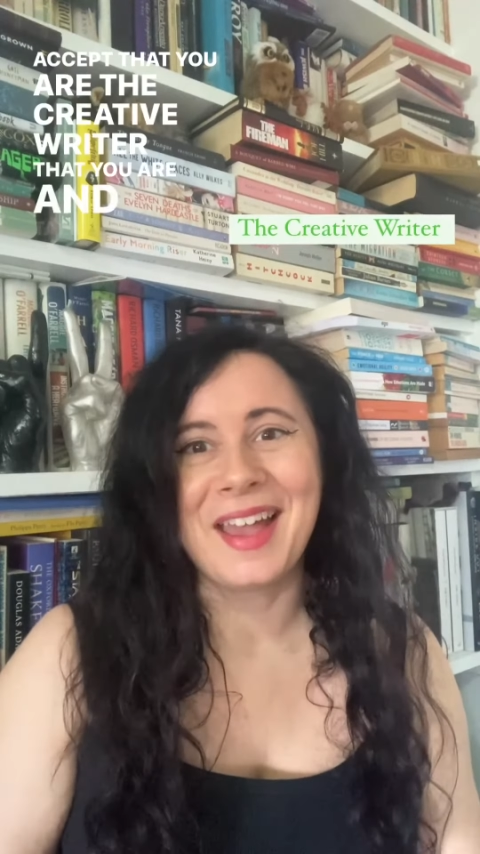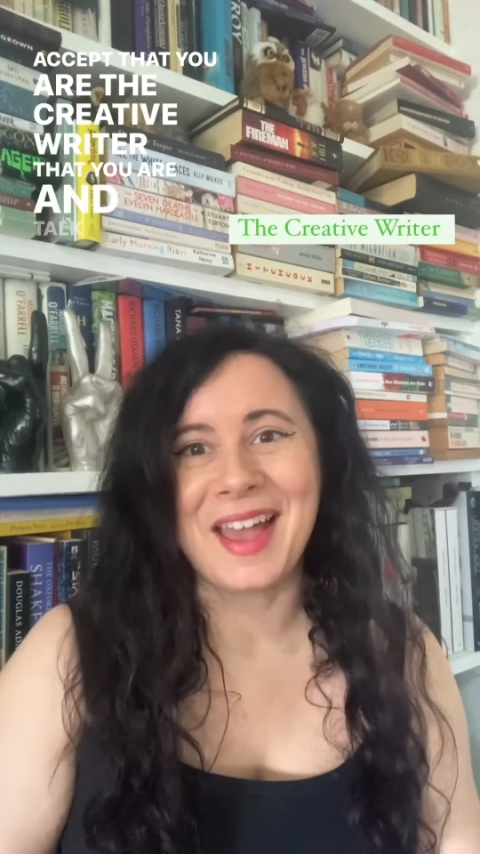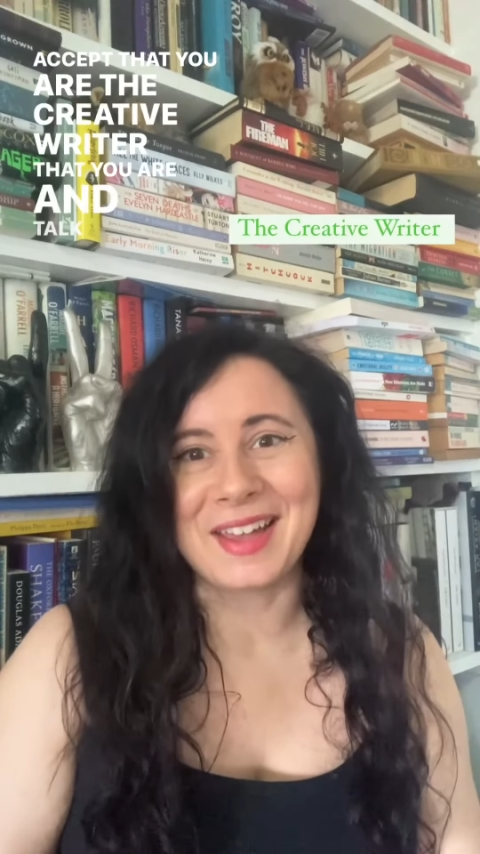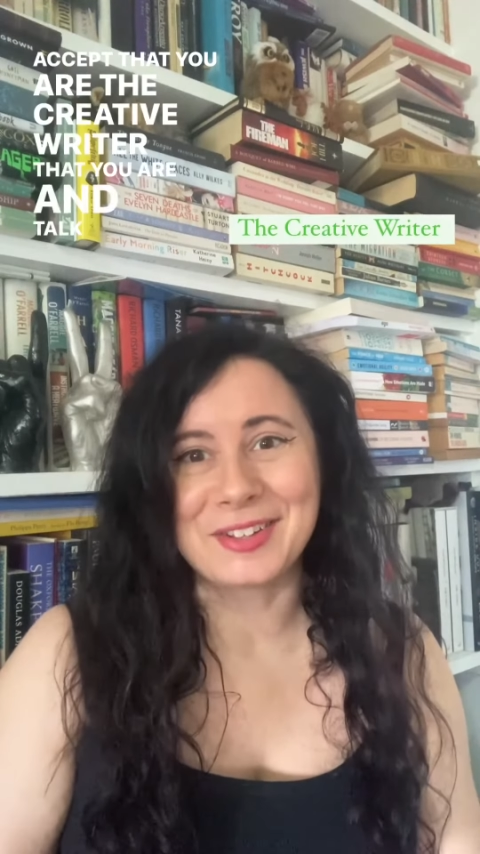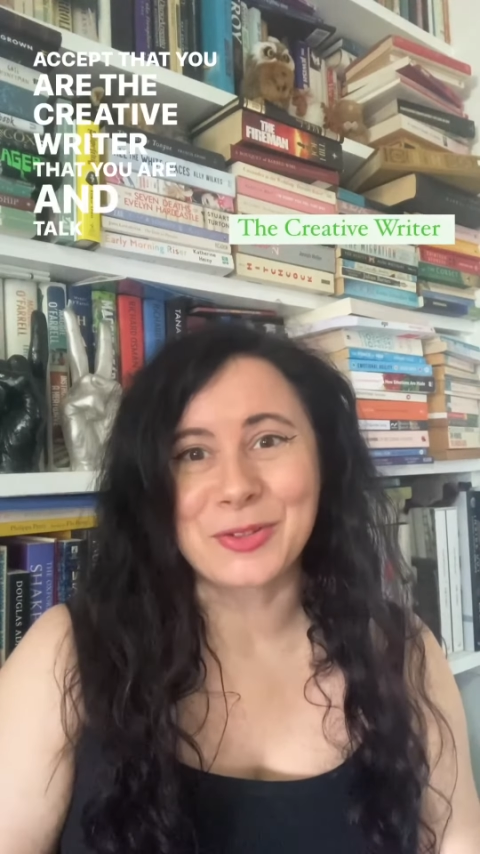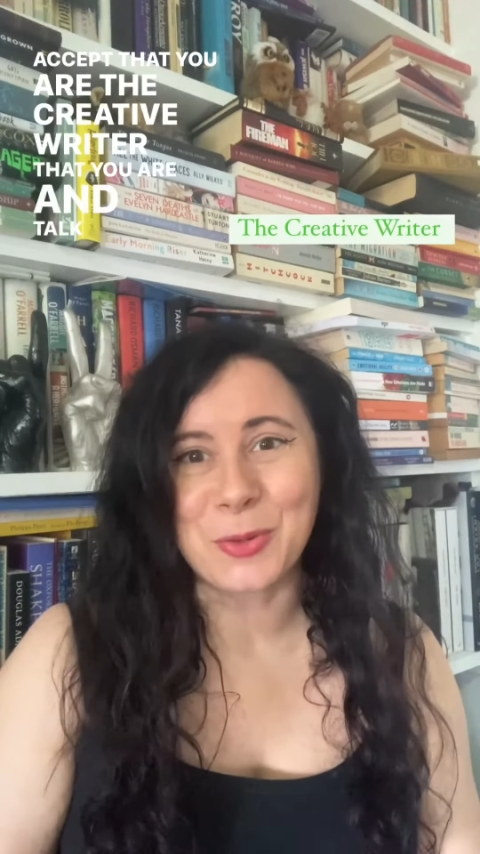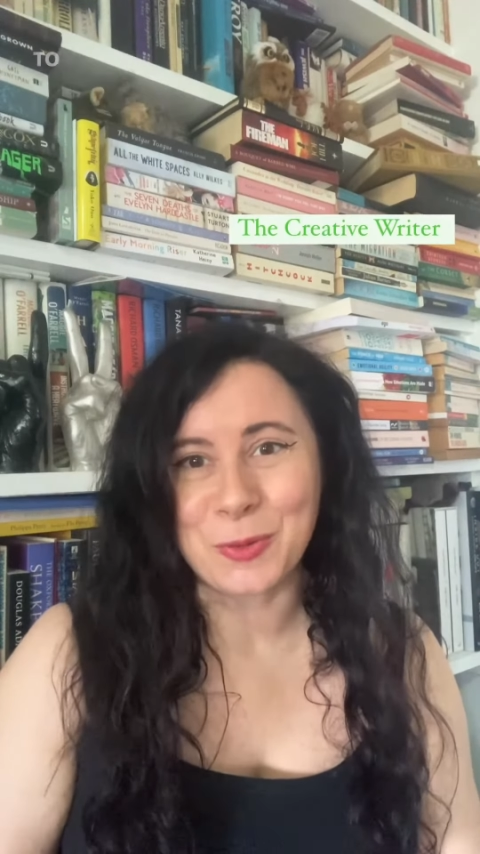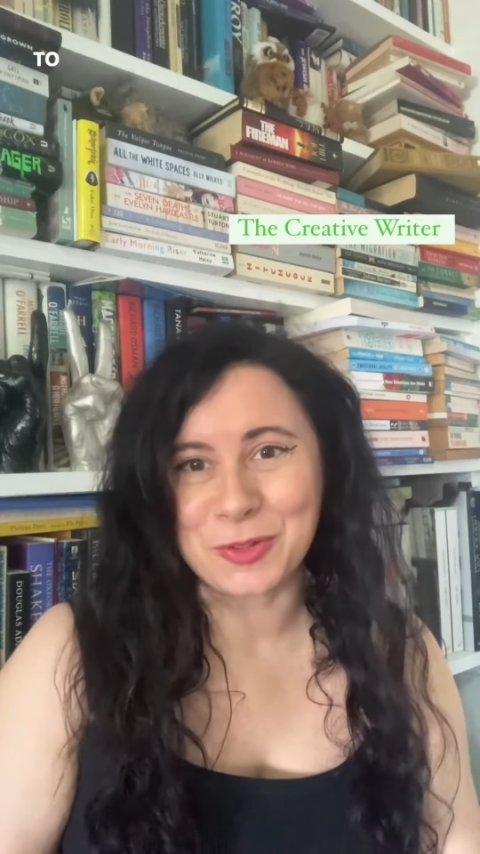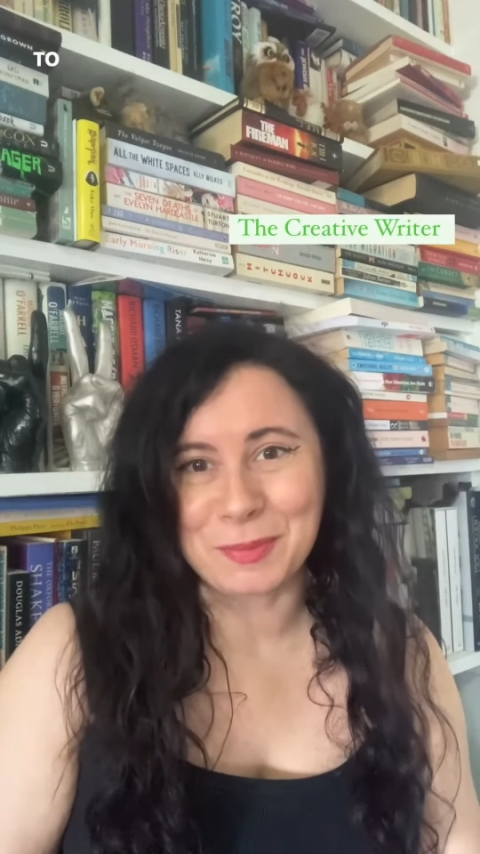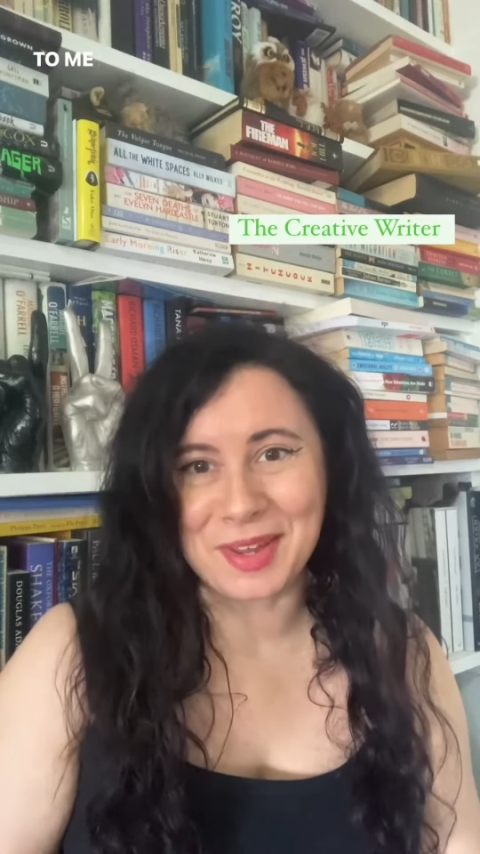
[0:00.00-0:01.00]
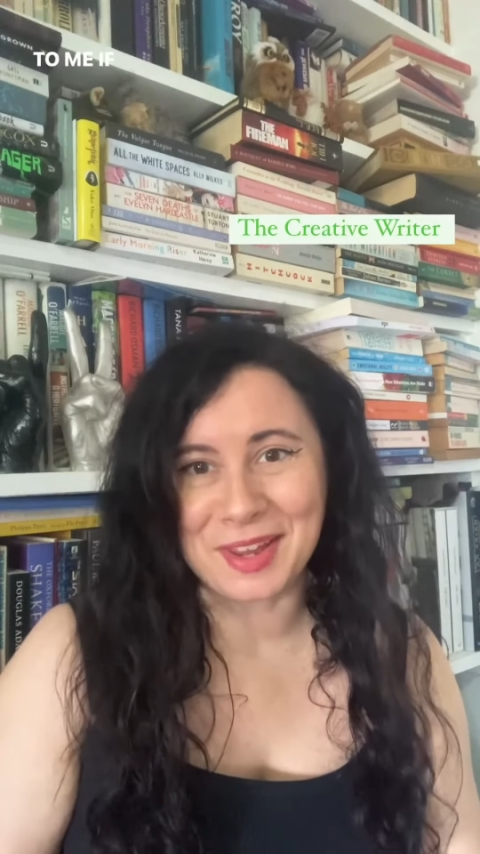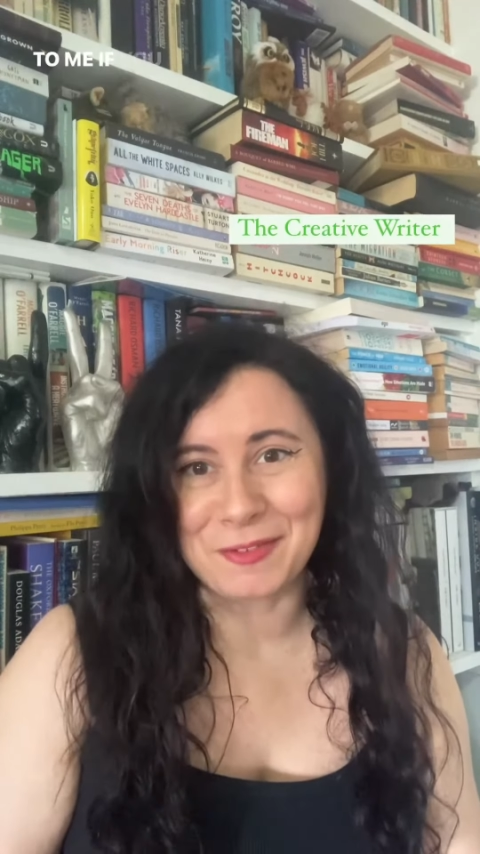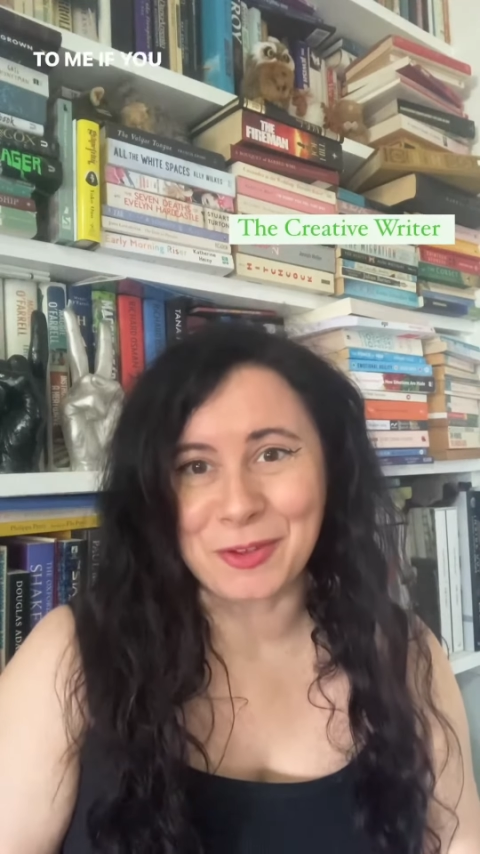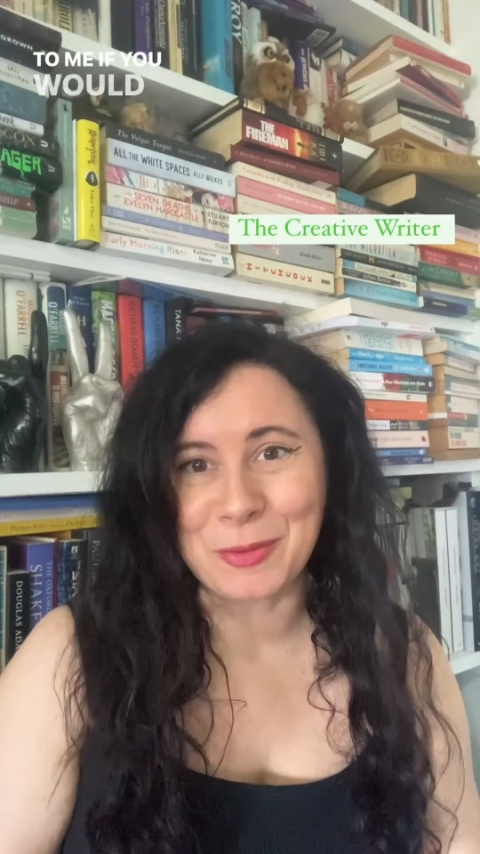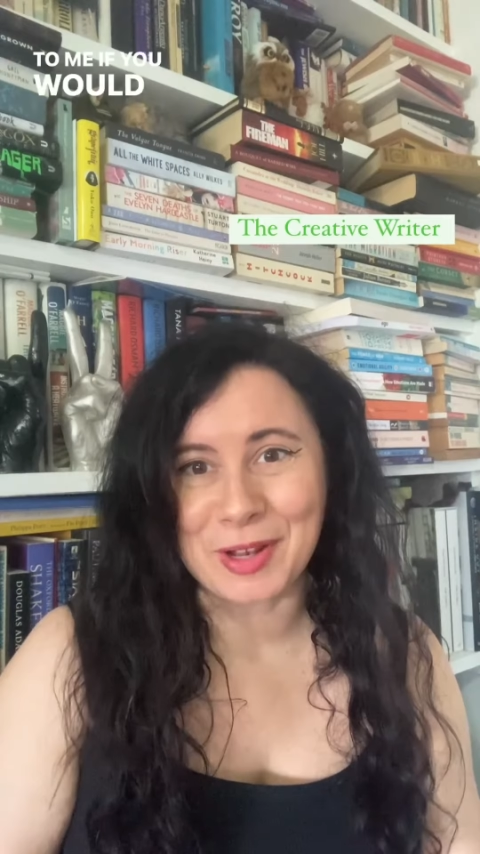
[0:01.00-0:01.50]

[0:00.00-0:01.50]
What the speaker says: and talk to me if you would